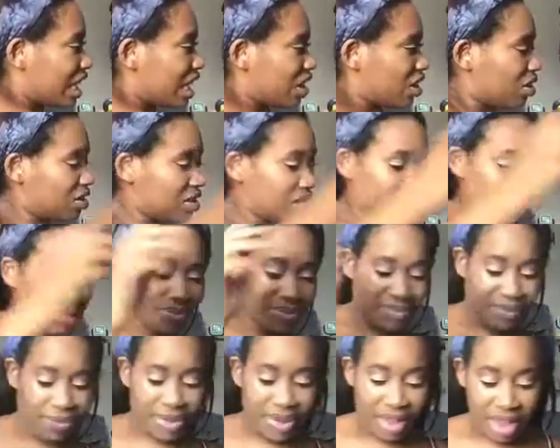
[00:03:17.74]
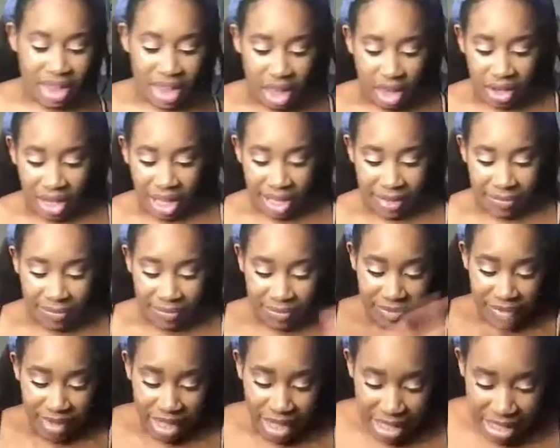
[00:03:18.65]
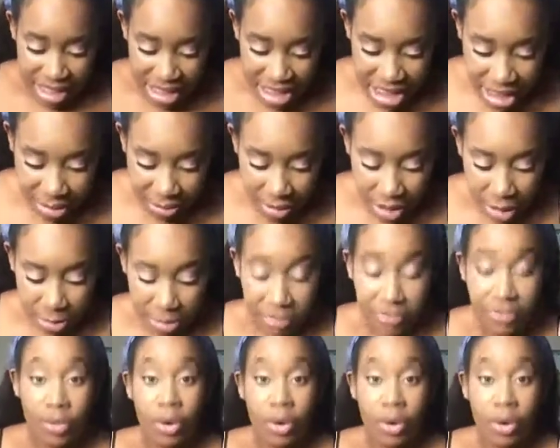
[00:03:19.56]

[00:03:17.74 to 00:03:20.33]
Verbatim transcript: Yeah. Okay. Tip number